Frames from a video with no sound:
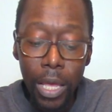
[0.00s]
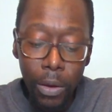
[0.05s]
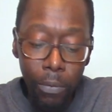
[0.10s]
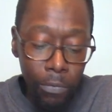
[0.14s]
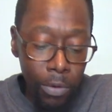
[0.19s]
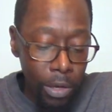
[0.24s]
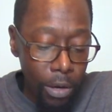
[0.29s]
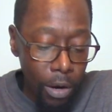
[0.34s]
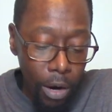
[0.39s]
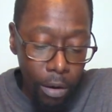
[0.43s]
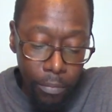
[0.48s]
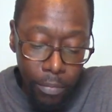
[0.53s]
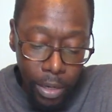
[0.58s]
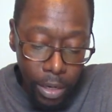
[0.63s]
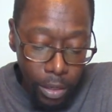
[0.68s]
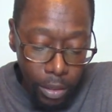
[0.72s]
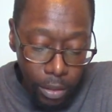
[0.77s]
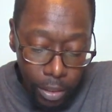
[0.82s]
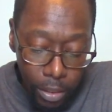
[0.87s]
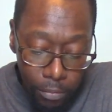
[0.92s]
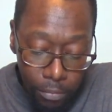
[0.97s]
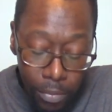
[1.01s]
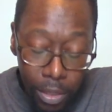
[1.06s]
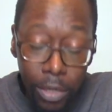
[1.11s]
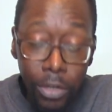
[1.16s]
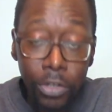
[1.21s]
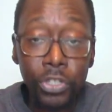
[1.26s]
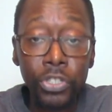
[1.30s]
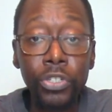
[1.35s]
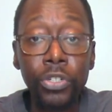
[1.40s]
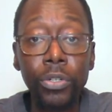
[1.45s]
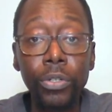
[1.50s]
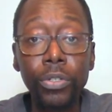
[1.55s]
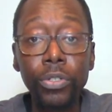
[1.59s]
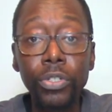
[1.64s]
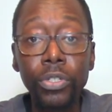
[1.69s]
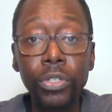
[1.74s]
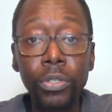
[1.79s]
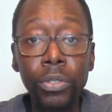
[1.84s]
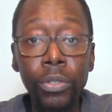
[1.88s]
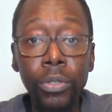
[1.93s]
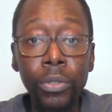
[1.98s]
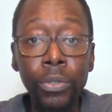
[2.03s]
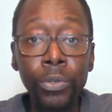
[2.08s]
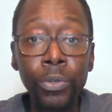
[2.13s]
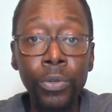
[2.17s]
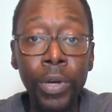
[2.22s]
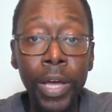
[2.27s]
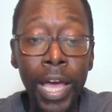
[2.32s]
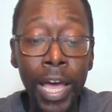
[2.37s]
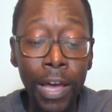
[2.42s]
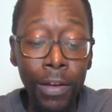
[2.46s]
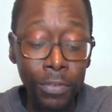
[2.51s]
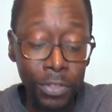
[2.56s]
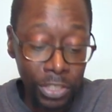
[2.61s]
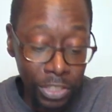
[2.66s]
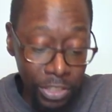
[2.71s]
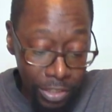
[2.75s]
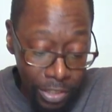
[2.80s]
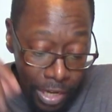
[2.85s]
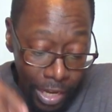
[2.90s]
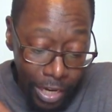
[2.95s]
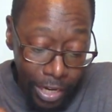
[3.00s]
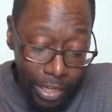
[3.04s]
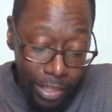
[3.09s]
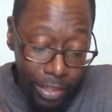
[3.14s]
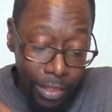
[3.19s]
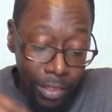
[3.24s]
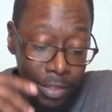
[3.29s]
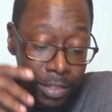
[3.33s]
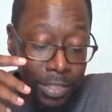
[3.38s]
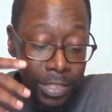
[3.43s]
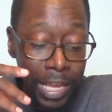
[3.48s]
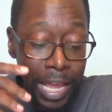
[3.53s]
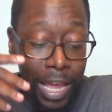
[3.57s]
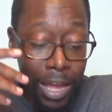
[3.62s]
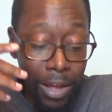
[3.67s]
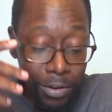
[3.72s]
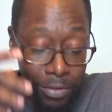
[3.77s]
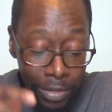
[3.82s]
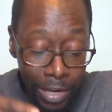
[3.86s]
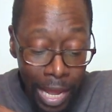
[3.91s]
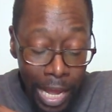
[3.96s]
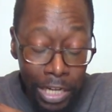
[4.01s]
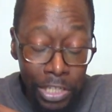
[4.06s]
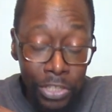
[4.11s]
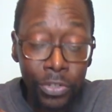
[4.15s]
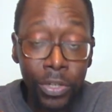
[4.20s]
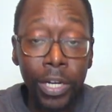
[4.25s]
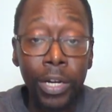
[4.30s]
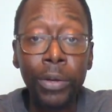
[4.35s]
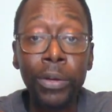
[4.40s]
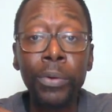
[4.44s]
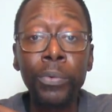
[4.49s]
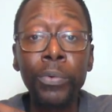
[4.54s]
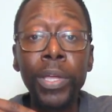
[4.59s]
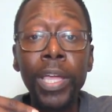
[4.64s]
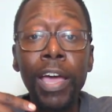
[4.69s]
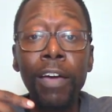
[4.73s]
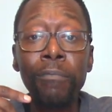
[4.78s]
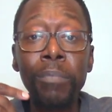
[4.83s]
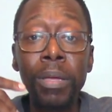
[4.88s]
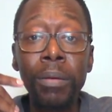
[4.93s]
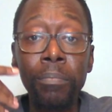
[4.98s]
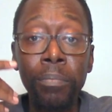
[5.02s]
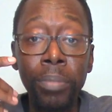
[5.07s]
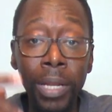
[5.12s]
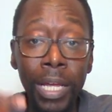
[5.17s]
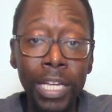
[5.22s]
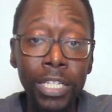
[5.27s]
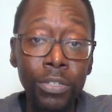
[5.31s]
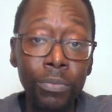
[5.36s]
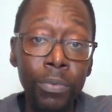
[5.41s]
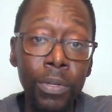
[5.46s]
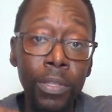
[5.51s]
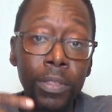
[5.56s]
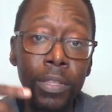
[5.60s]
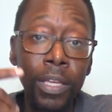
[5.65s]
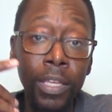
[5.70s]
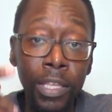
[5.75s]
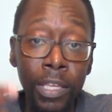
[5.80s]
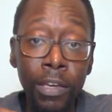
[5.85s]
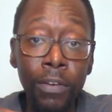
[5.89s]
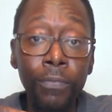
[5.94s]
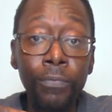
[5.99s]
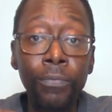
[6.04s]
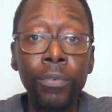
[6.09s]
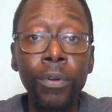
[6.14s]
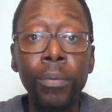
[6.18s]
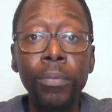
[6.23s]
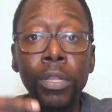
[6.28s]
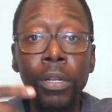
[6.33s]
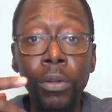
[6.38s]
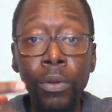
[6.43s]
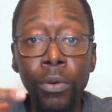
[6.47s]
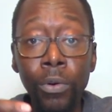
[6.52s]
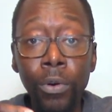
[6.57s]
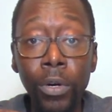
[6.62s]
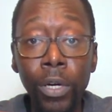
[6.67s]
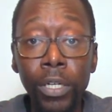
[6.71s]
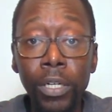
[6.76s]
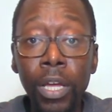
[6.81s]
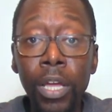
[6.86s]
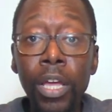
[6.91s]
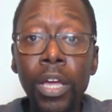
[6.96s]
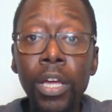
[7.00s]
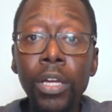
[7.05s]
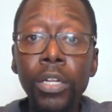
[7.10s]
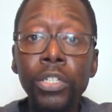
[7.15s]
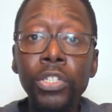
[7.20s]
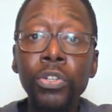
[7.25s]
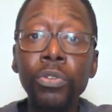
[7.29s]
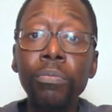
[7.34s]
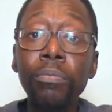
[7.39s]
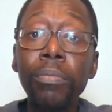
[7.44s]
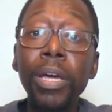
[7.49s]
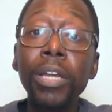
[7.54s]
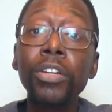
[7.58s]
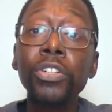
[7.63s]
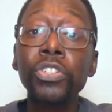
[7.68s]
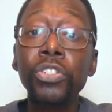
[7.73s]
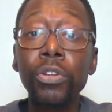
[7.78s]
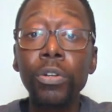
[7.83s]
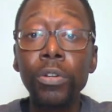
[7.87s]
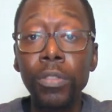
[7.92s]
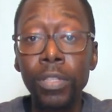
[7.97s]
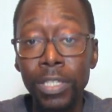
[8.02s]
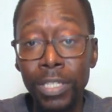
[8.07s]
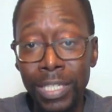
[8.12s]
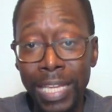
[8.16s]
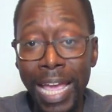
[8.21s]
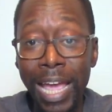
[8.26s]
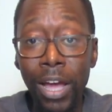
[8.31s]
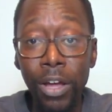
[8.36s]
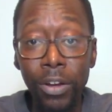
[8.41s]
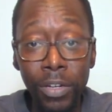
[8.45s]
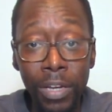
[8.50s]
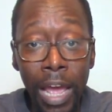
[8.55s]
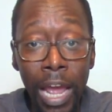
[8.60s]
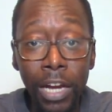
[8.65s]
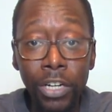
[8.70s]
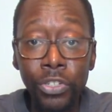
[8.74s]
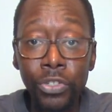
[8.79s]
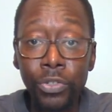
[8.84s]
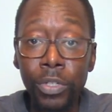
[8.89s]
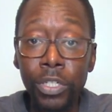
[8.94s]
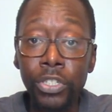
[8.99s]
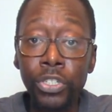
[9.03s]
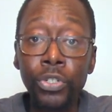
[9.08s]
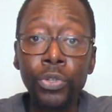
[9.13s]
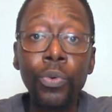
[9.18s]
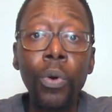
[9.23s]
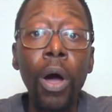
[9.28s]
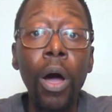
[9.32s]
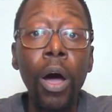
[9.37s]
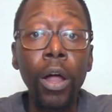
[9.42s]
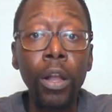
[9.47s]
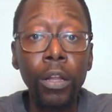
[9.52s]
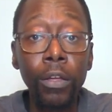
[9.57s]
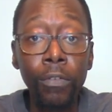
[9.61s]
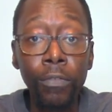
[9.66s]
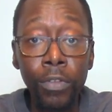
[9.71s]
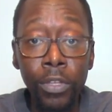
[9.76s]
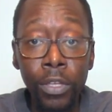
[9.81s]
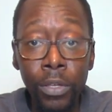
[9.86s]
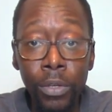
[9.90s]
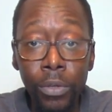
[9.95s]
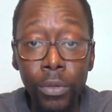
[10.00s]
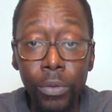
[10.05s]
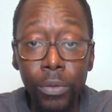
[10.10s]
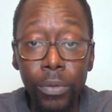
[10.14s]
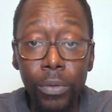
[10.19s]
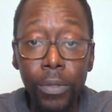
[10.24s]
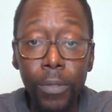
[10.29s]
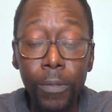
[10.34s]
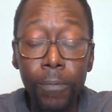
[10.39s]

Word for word: We are merely ministers who have studied the sound doctrine, and we have been blessed with the gift from the Lord to minister the sound doctrine to all of you.